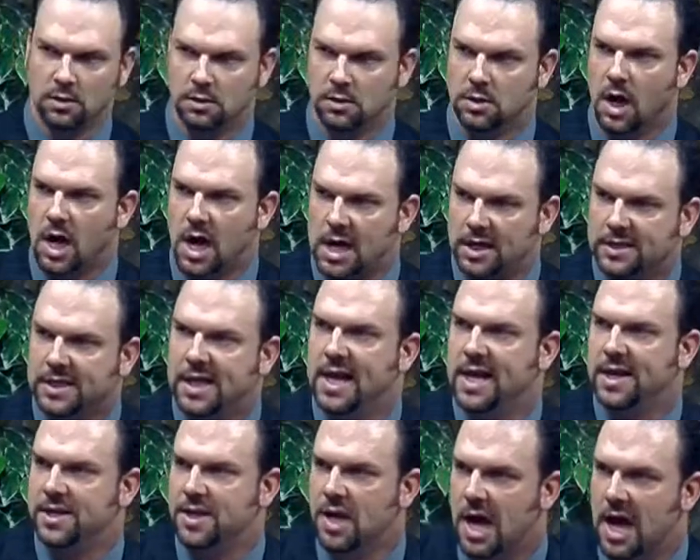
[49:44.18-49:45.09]
God
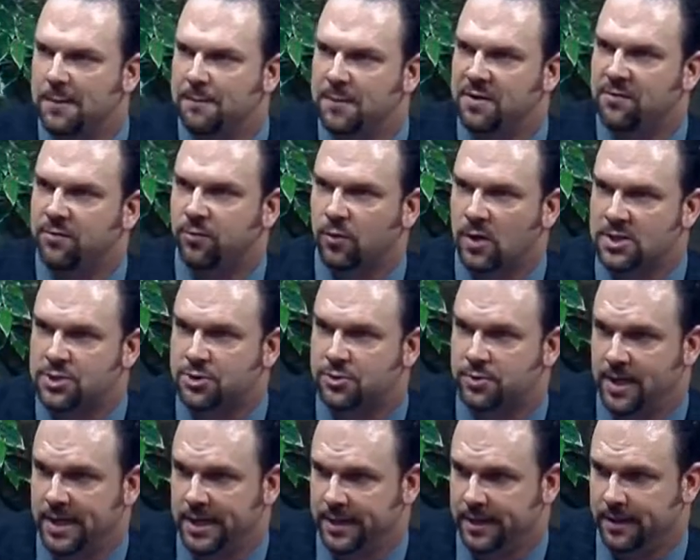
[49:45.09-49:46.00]
cannot be
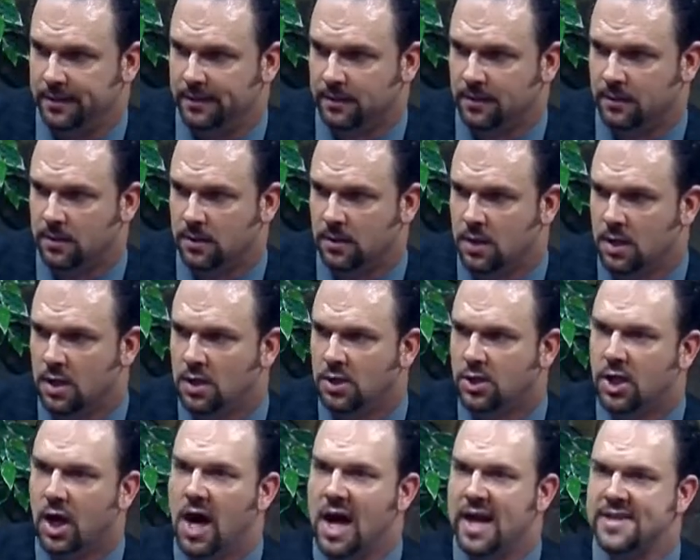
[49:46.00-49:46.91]
frustrated.
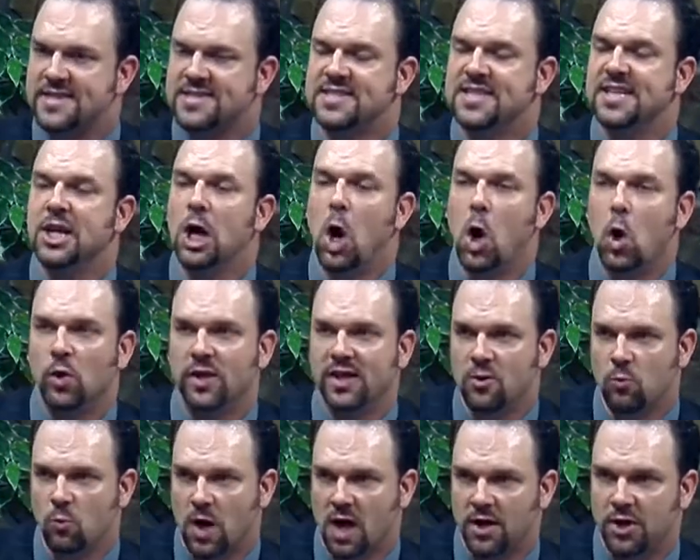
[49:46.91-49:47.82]
God is the
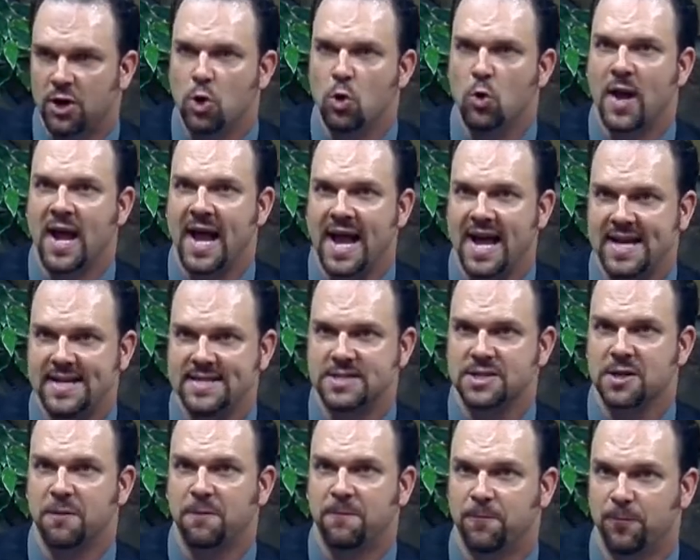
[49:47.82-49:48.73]
only one who
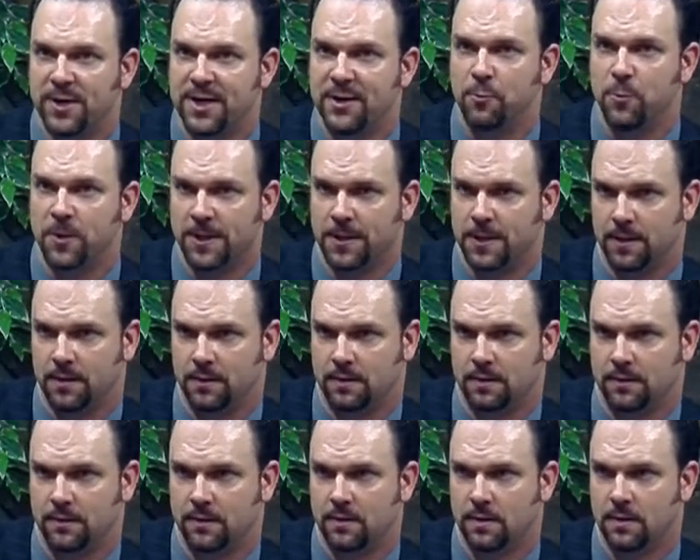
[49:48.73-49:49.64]
has free will.
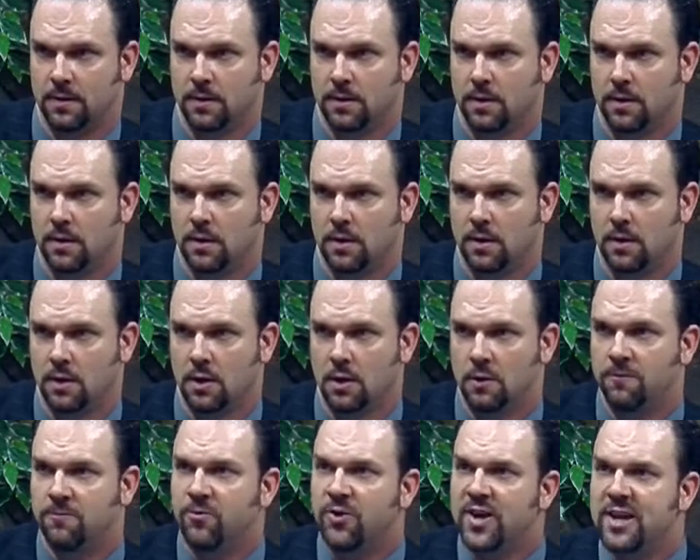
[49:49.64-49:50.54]

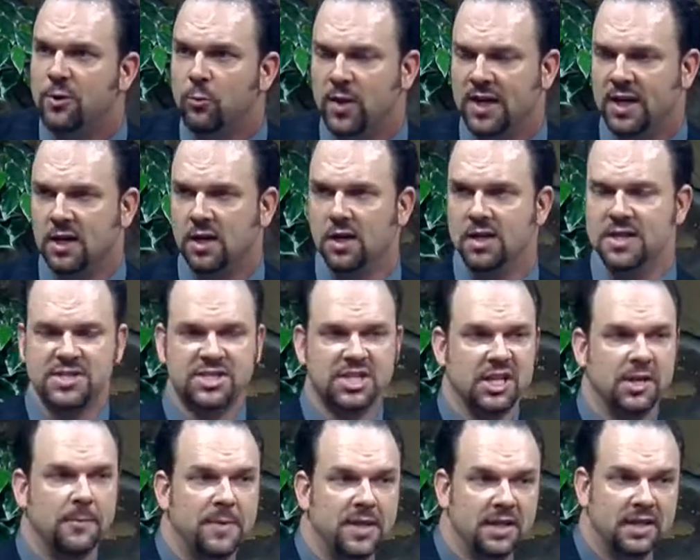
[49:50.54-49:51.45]
Free will is
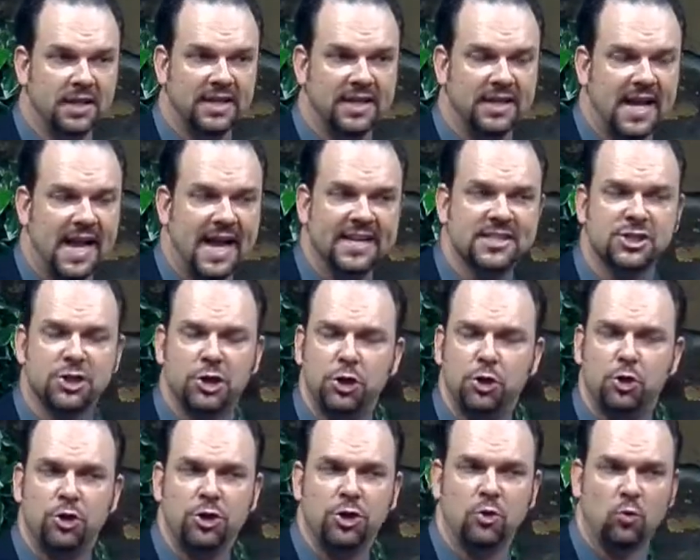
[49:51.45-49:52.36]
the ability to
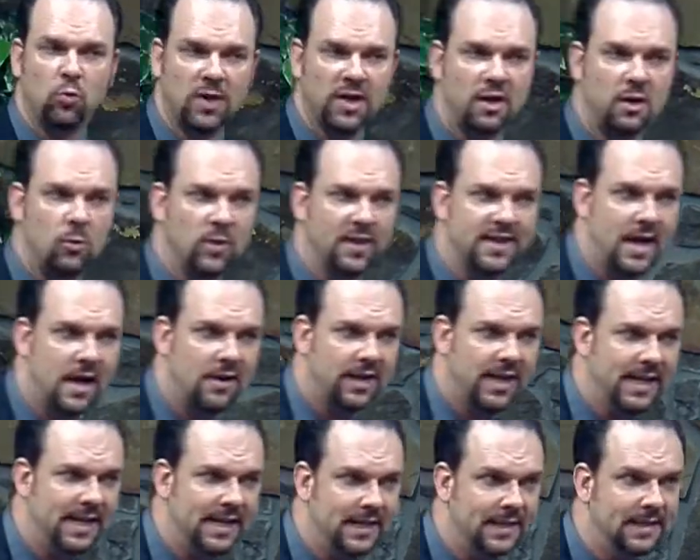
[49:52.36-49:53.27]
execute your will without
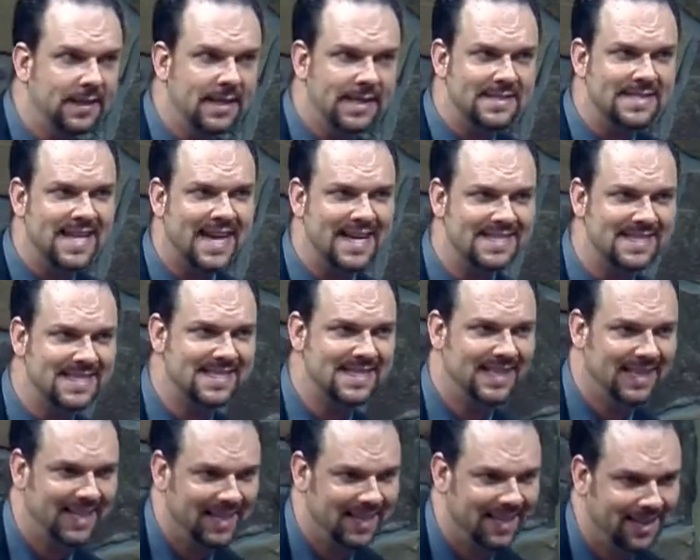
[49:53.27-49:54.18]
any
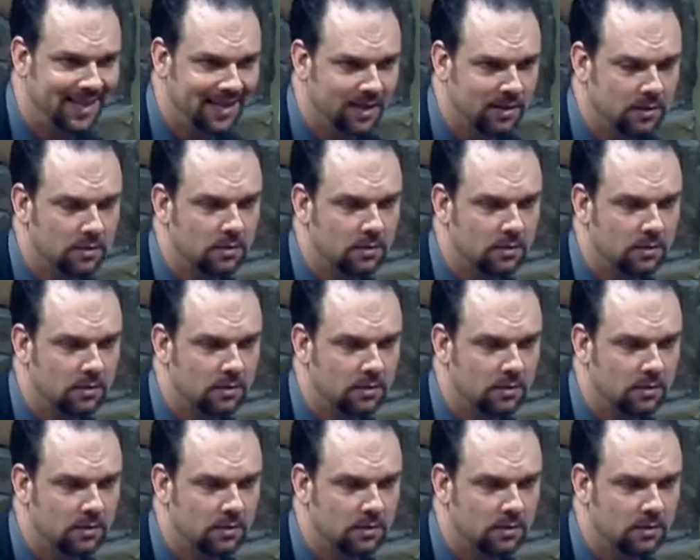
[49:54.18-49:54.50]
contesting.